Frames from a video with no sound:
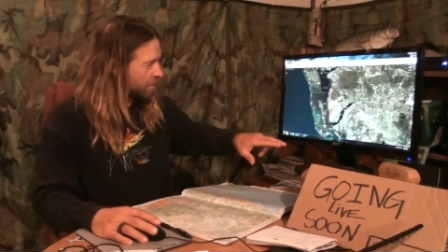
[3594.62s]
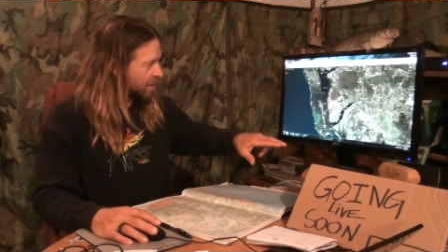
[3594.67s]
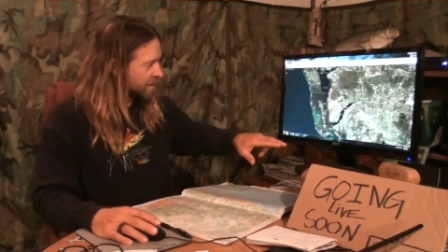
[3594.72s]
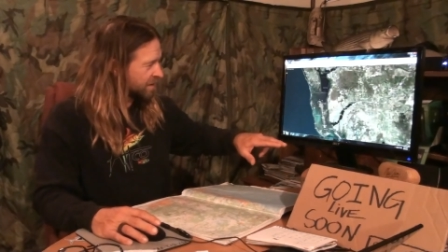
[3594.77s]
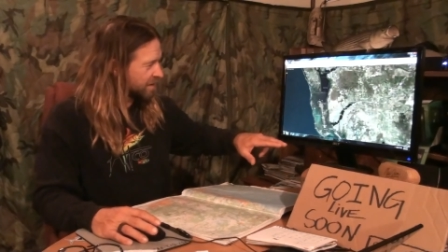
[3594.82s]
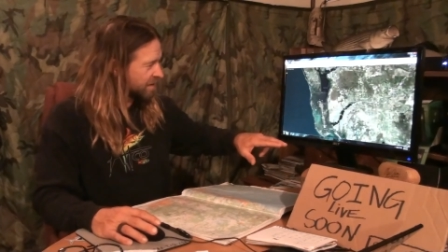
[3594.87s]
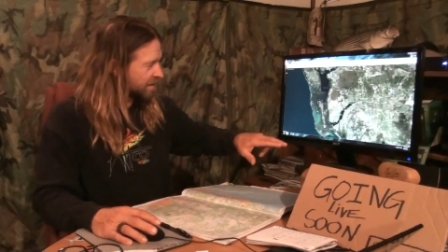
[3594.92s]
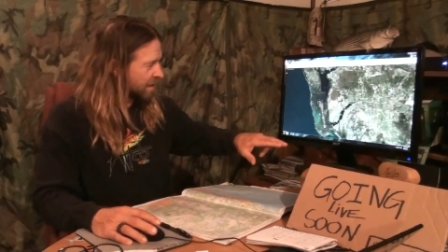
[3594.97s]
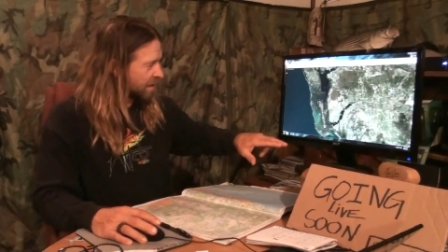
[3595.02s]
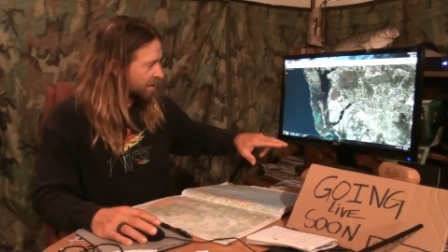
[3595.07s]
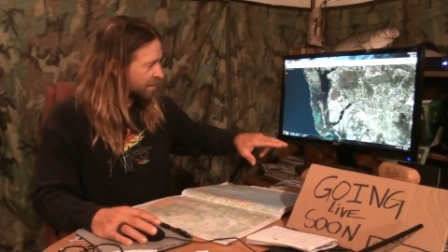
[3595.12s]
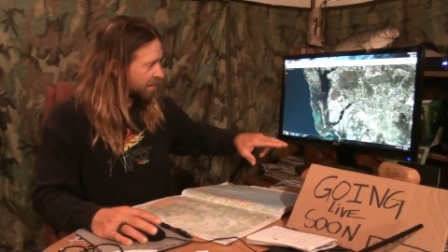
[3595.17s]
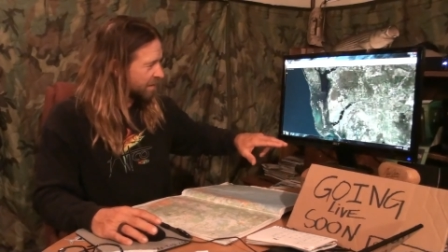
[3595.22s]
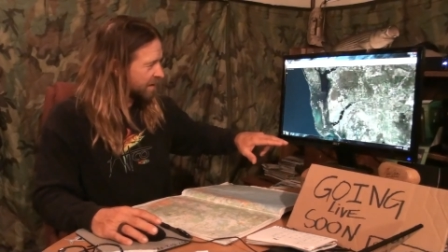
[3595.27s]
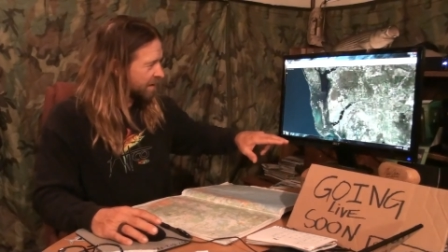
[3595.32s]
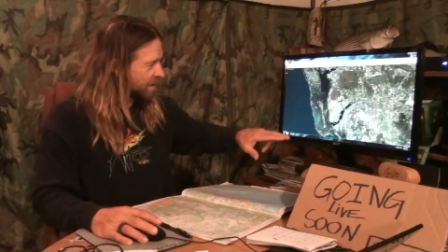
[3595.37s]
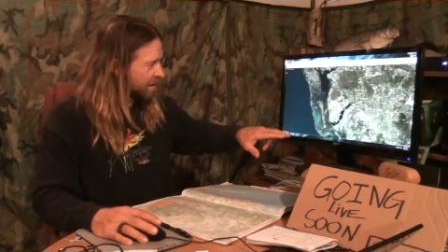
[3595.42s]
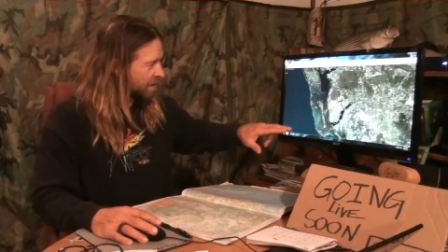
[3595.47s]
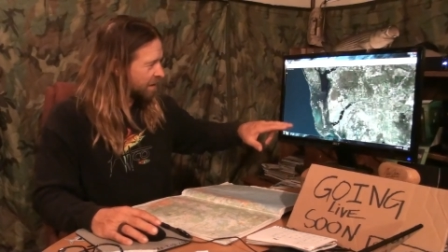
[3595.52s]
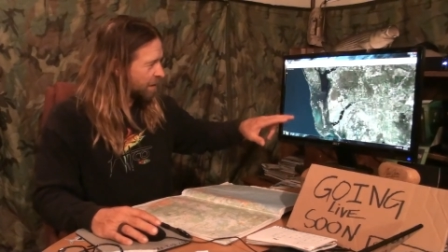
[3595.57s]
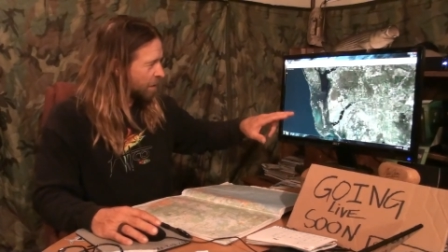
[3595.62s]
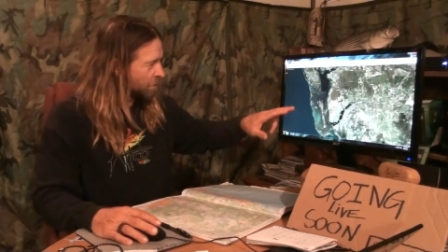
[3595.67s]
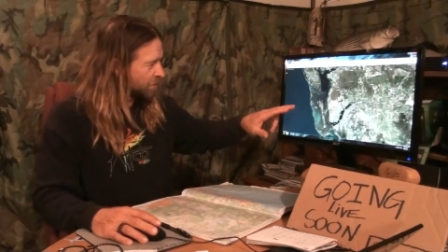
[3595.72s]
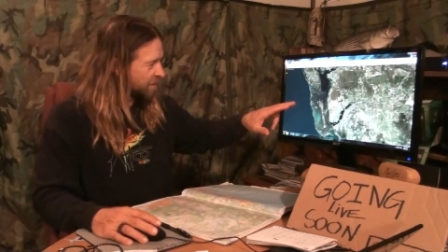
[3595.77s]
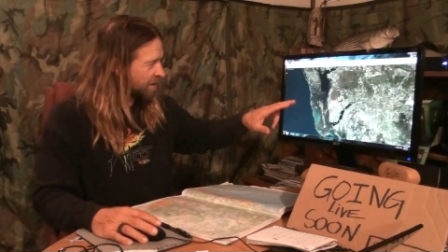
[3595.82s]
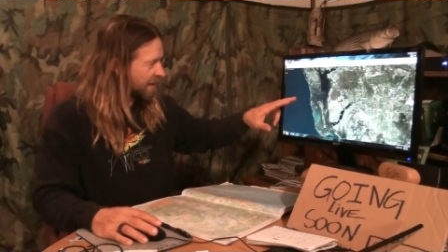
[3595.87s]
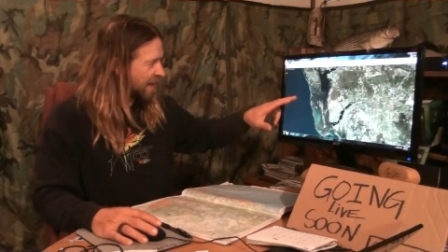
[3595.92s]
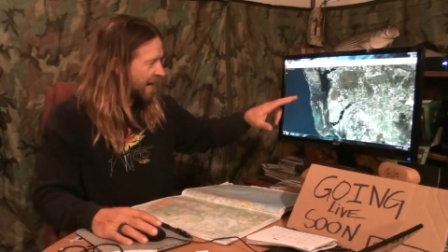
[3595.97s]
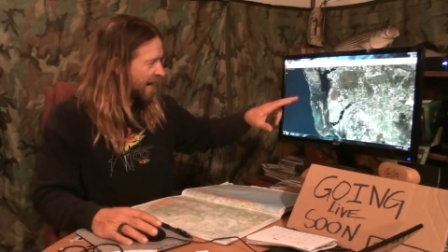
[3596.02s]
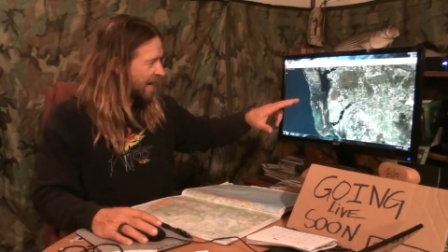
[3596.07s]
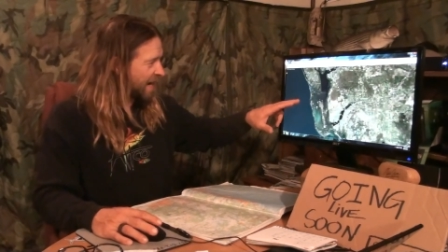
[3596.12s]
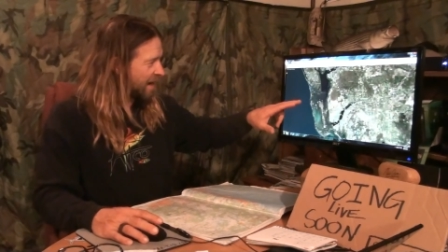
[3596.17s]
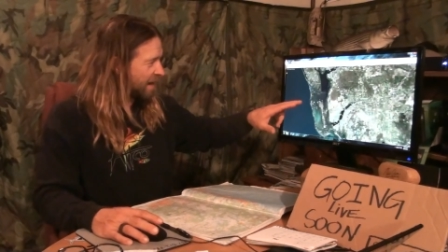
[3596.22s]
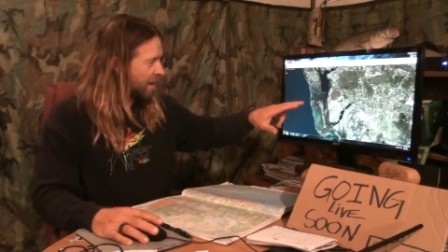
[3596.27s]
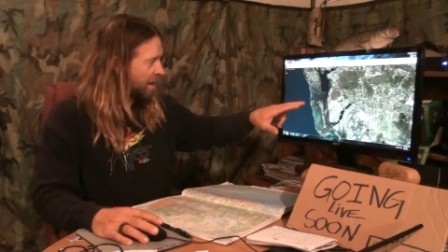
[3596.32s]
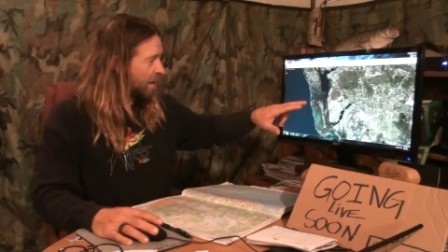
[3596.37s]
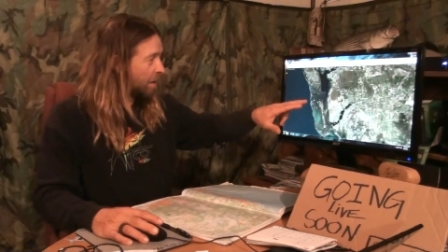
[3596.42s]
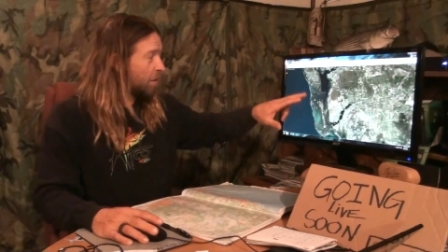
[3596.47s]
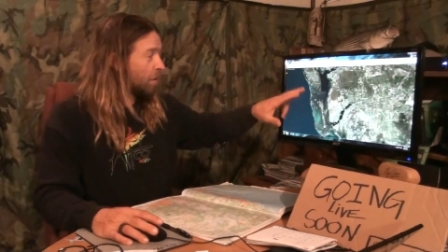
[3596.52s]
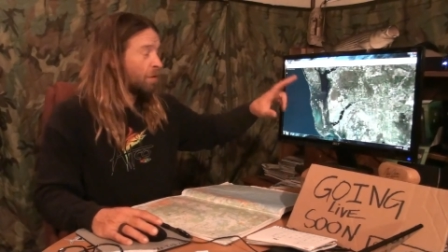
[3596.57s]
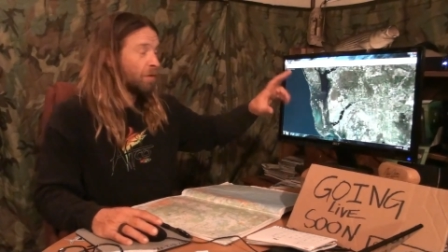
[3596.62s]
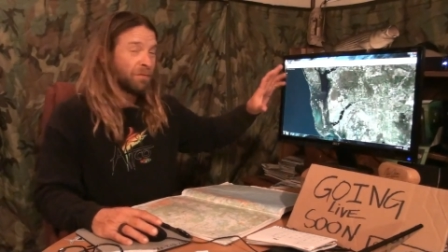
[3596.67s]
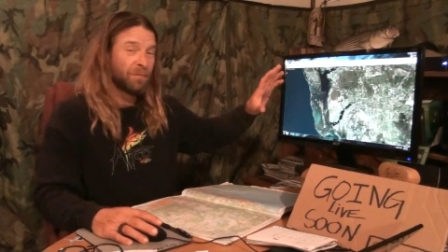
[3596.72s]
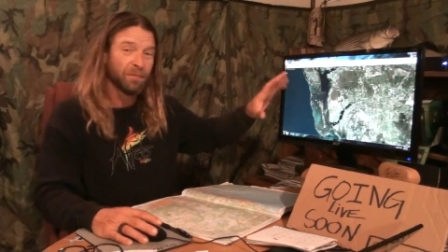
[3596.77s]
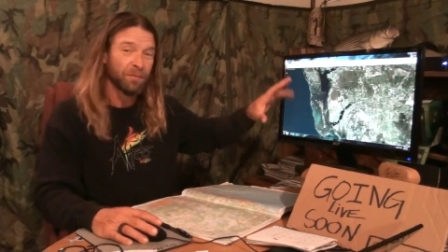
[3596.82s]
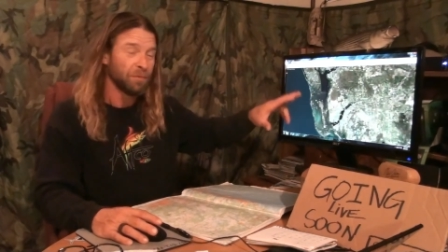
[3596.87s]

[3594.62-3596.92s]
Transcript: is it? Coast of Kayak.